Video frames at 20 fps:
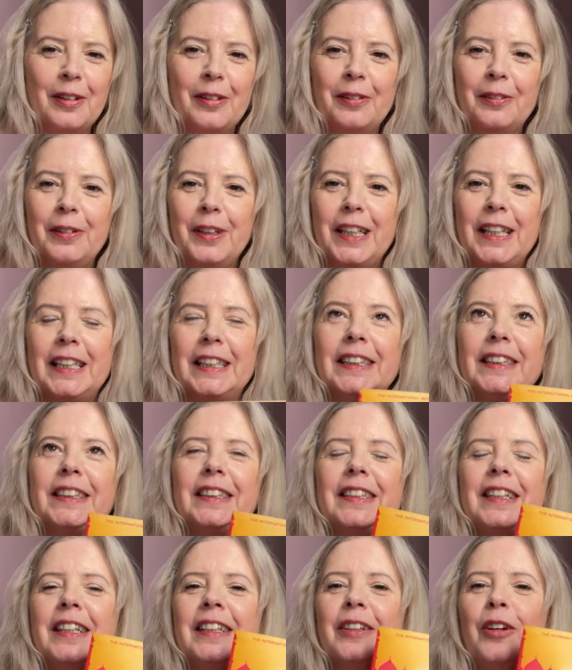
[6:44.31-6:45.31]
who
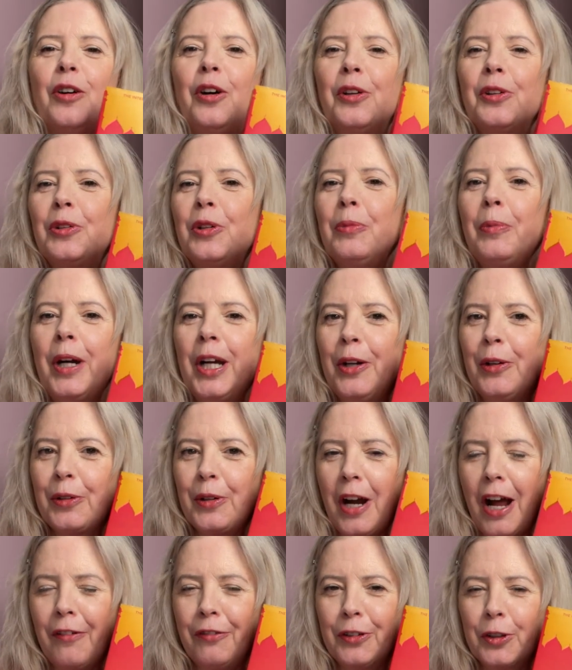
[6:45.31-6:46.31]
is an
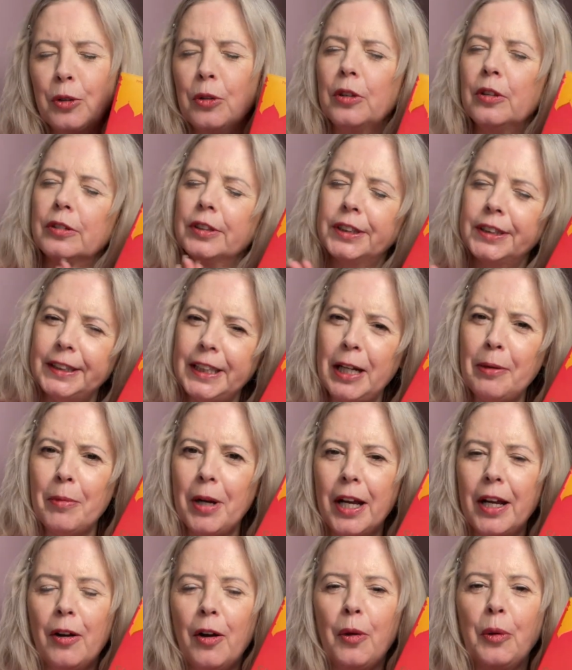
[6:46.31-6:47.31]
autobiographical,
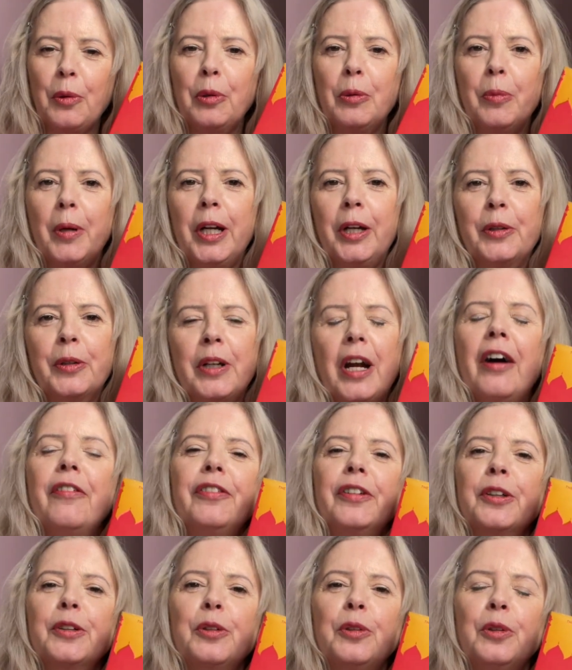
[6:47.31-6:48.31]

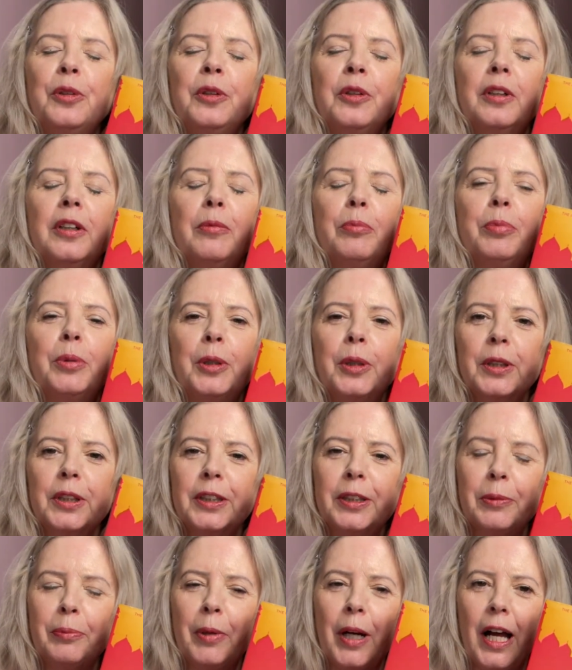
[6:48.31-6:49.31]
semi-autobiographical
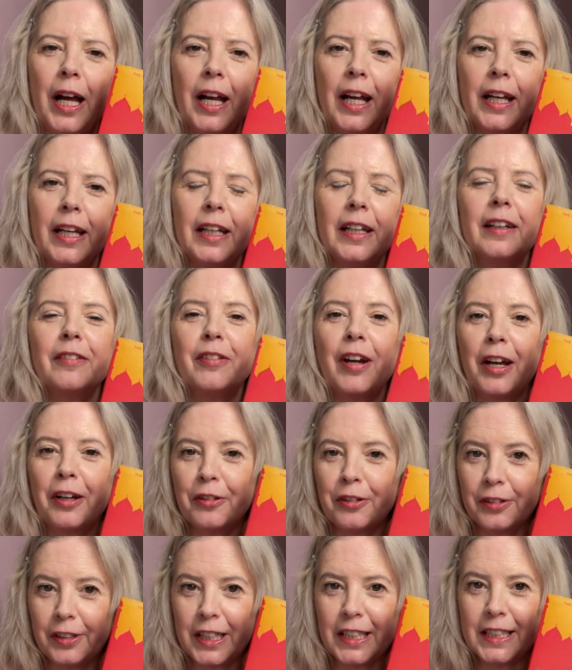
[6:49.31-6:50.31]
book by
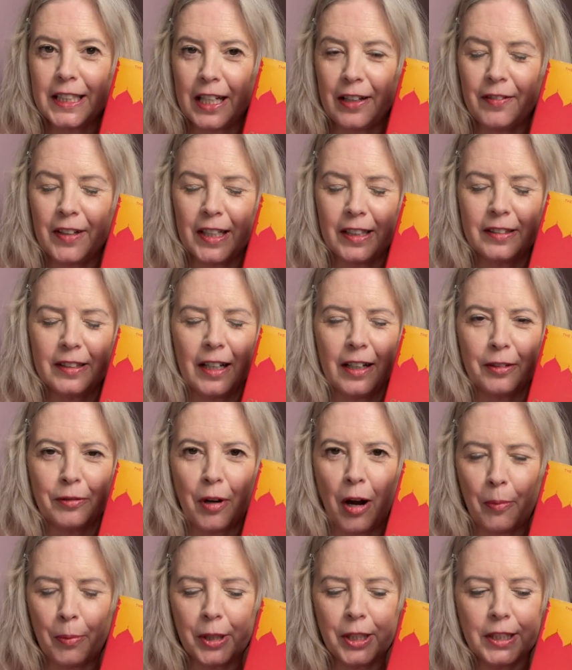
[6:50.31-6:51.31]
Gregory David
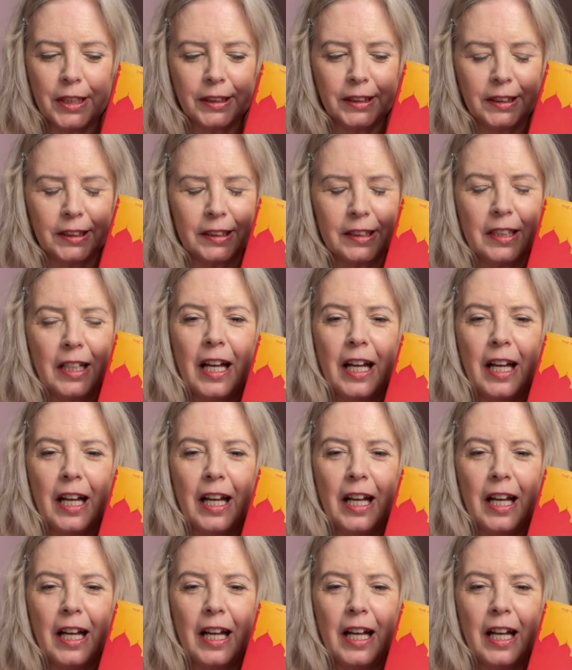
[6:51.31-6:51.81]
Roberts.